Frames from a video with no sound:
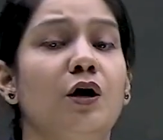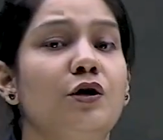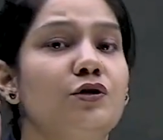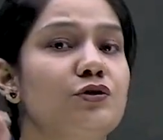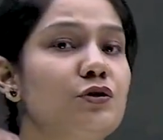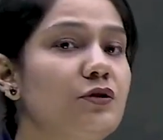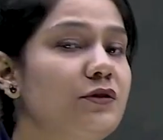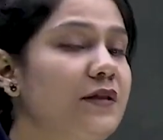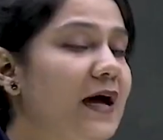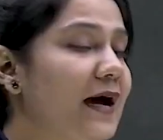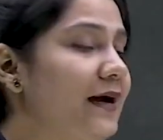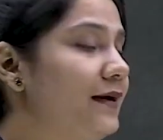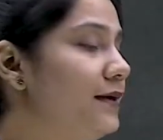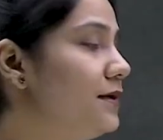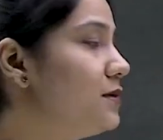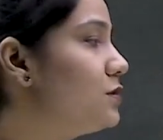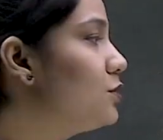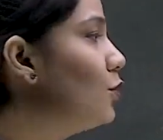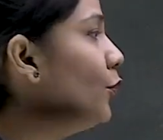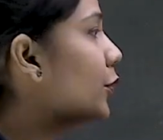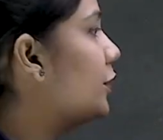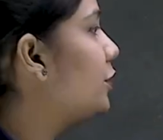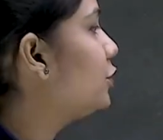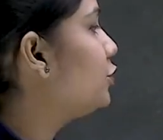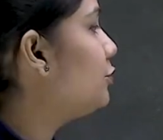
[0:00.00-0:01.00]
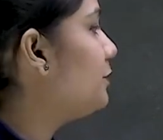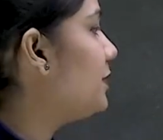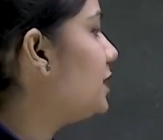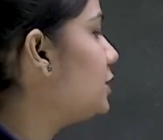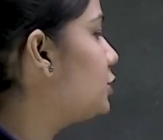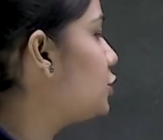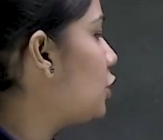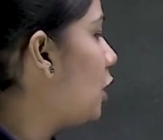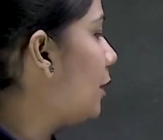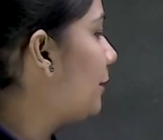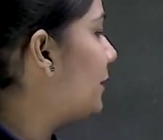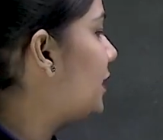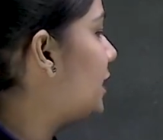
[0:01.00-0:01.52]
So that is going to be
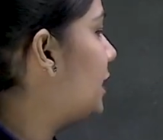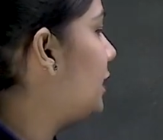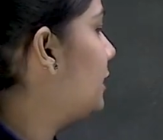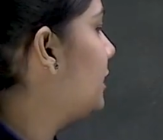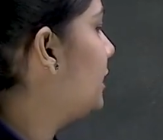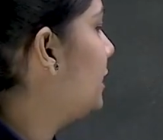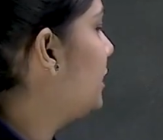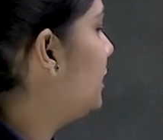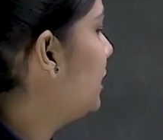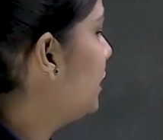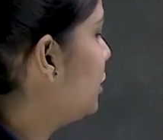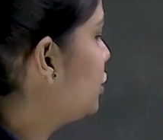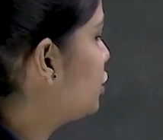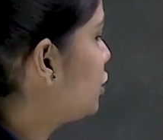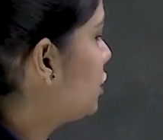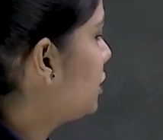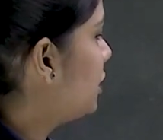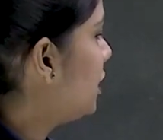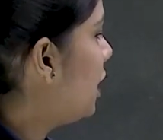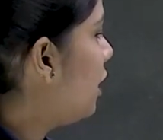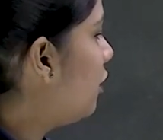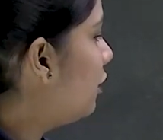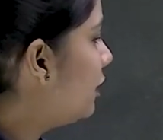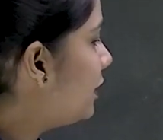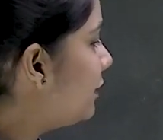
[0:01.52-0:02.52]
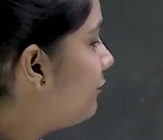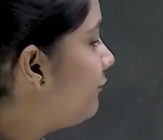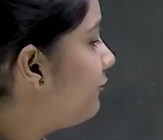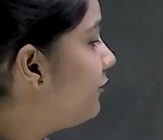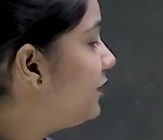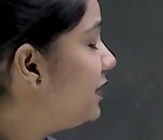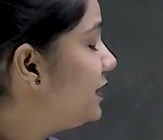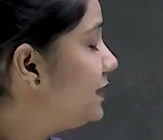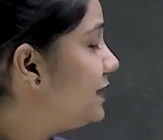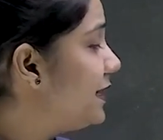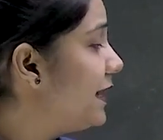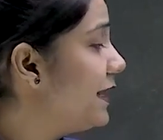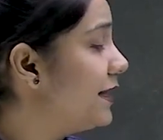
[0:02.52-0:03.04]
dominant in nature. Now if
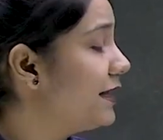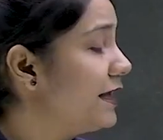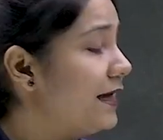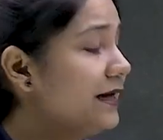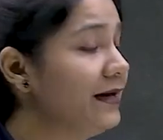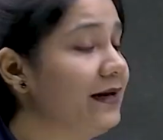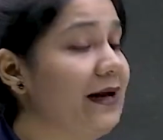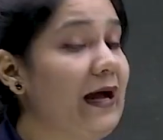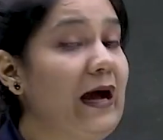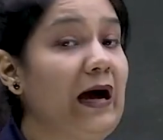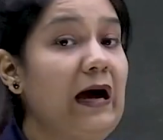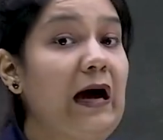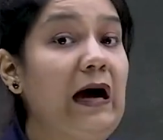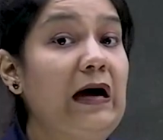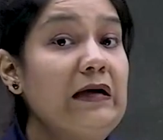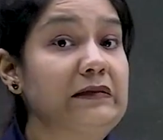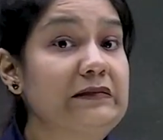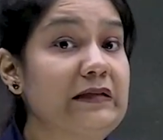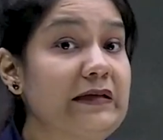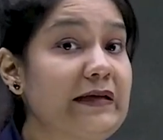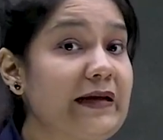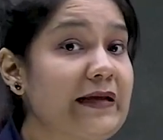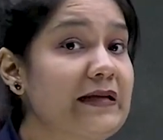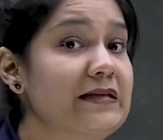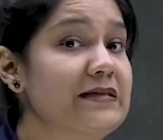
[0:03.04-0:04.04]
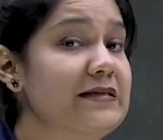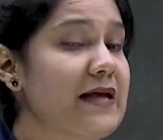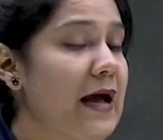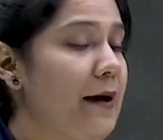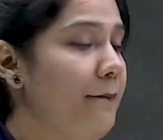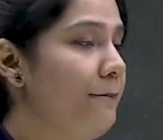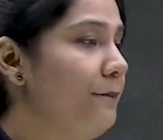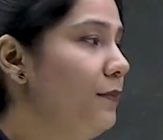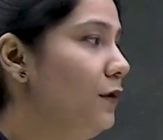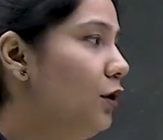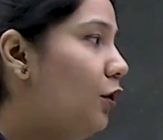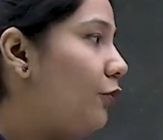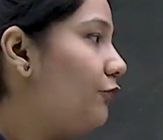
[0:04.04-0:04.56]
we take an other
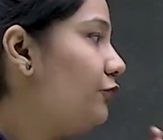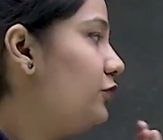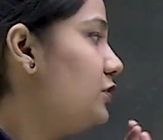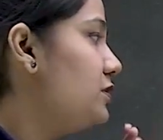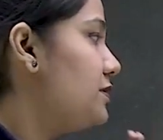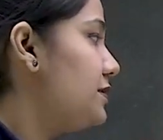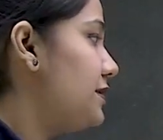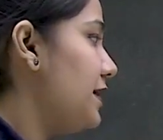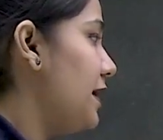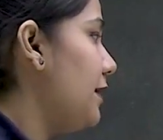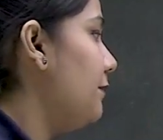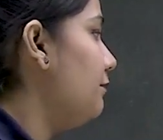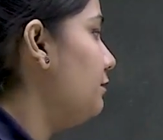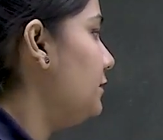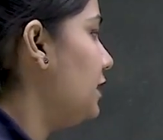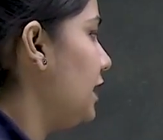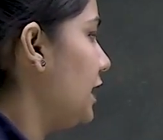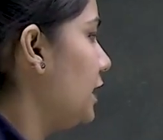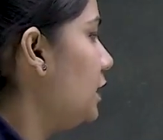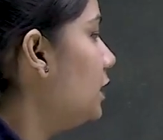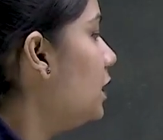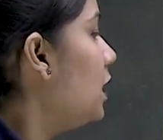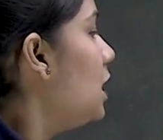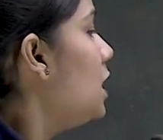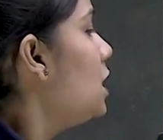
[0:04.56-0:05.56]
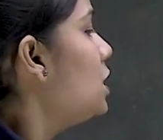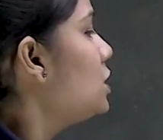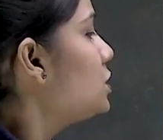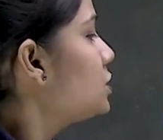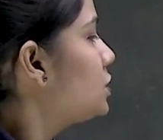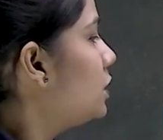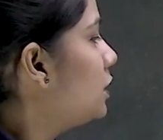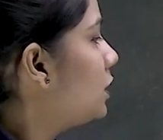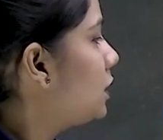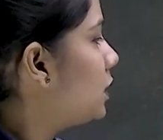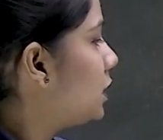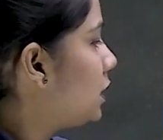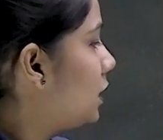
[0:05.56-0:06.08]
example of the same thing.
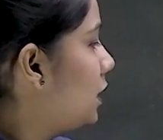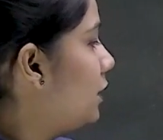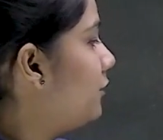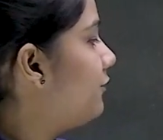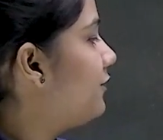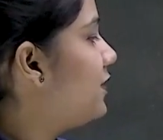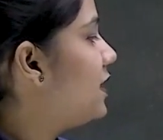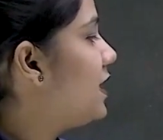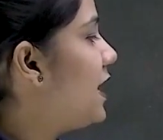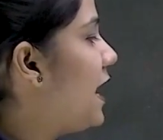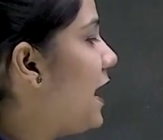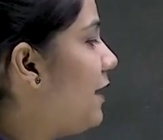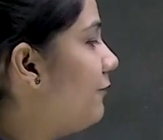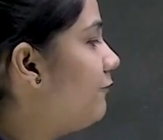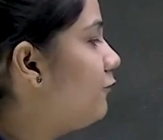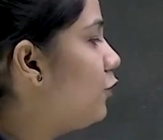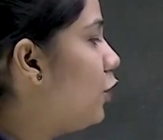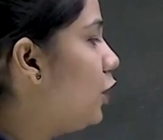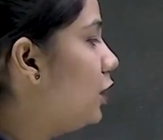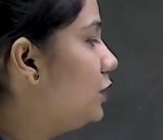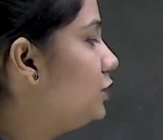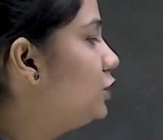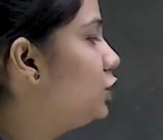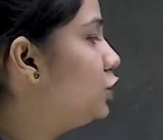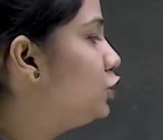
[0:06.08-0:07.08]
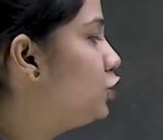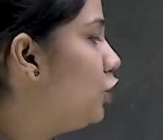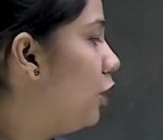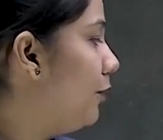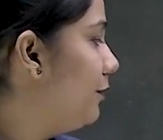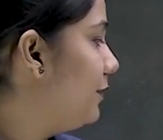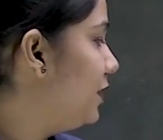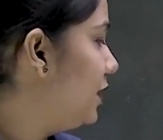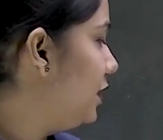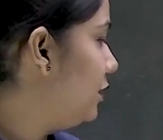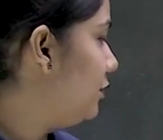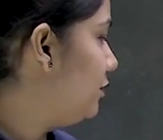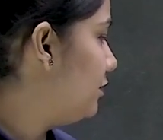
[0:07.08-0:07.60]
So here we have got the
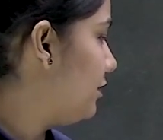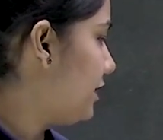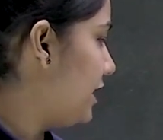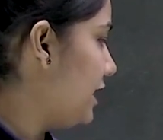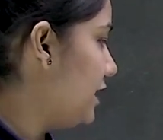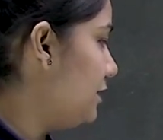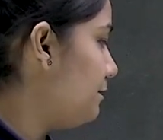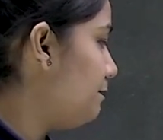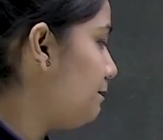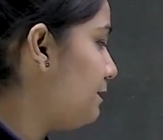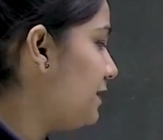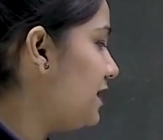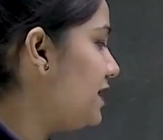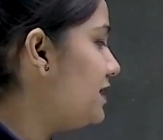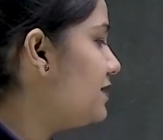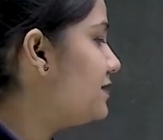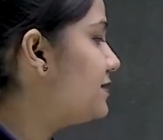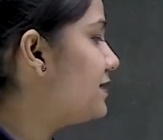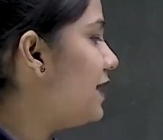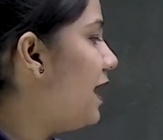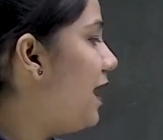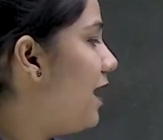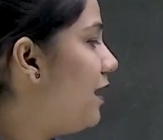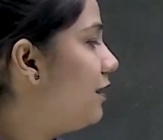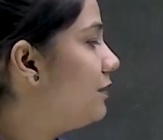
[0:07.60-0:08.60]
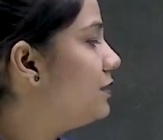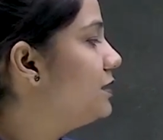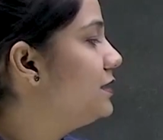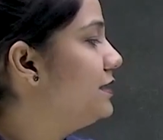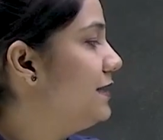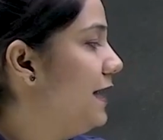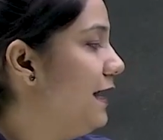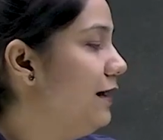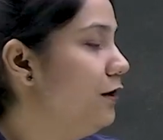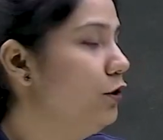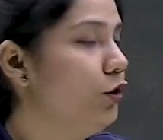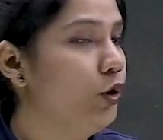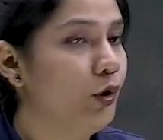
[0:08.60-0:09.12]
dominant trait. Peas are
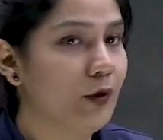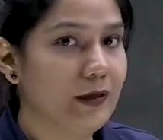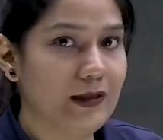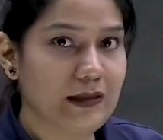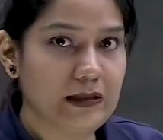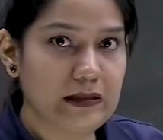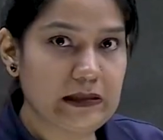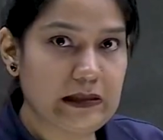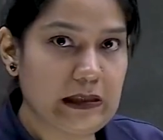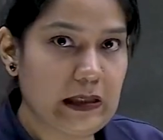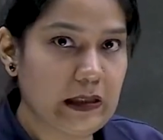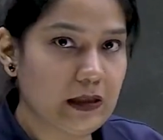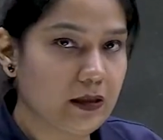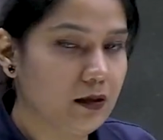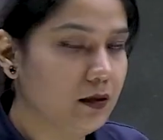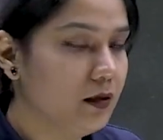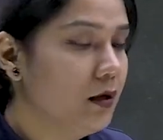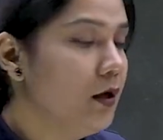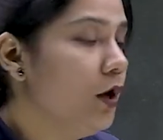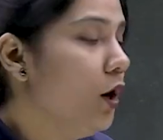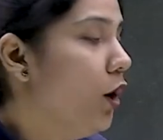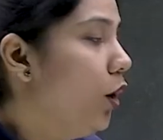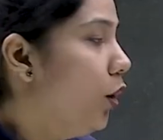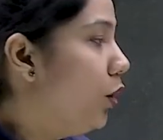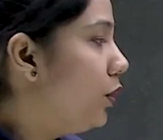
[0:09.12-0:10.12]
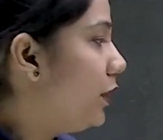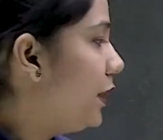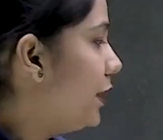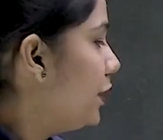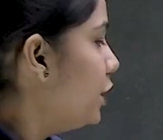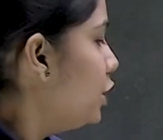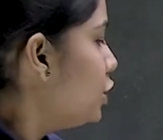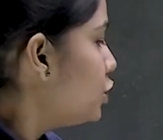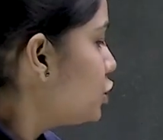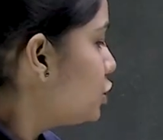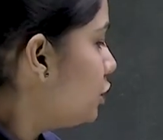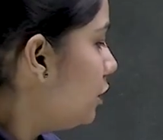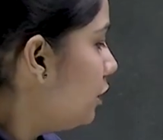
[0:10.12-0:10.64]
yellow in color. Okay,
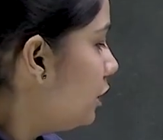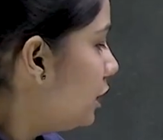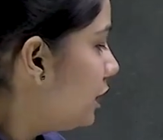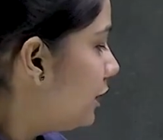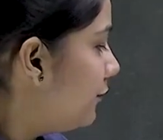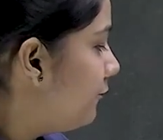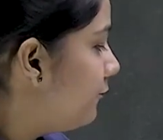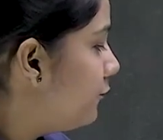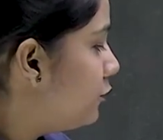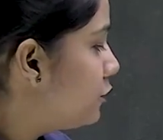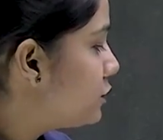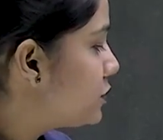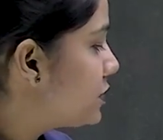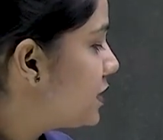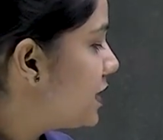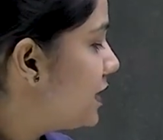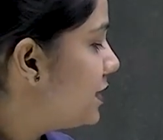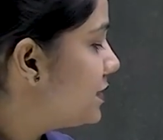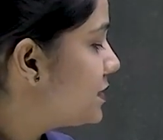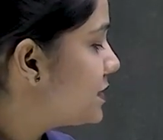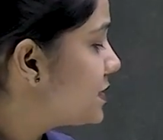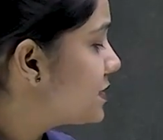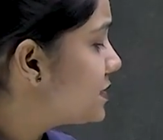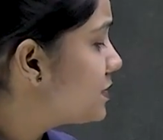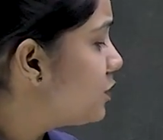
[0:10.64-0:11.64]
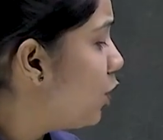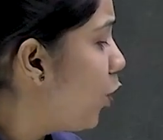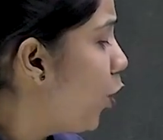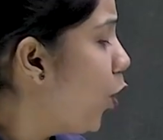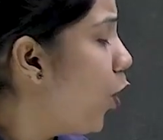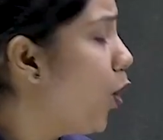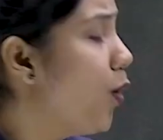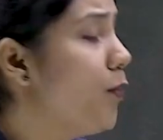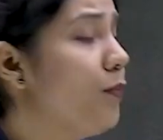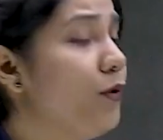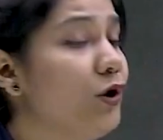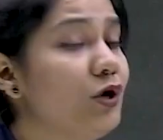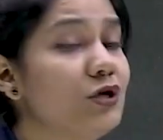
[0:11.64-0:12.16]
so if you see it is
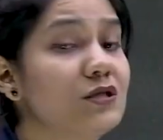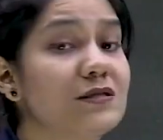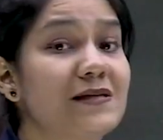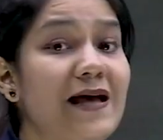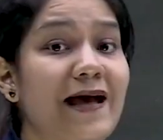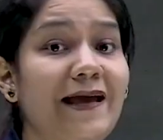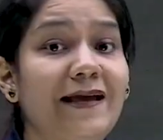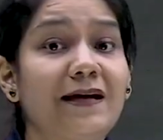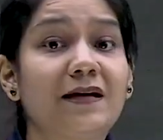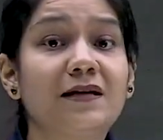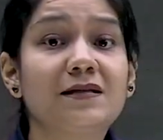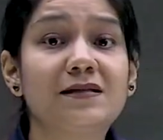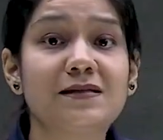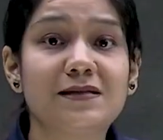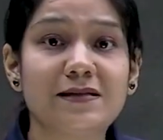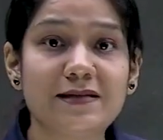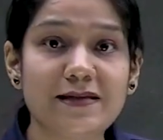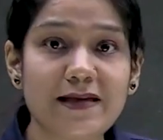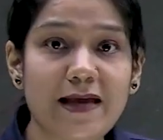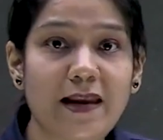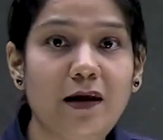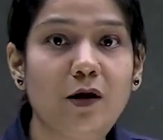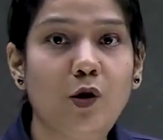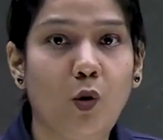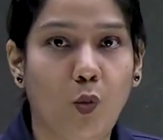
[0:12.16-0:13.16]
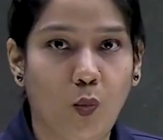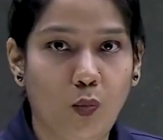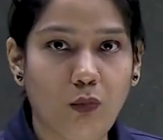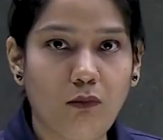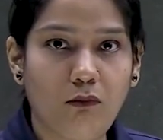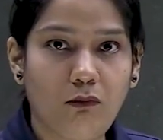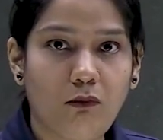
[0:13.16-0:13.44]
homozygous yellow.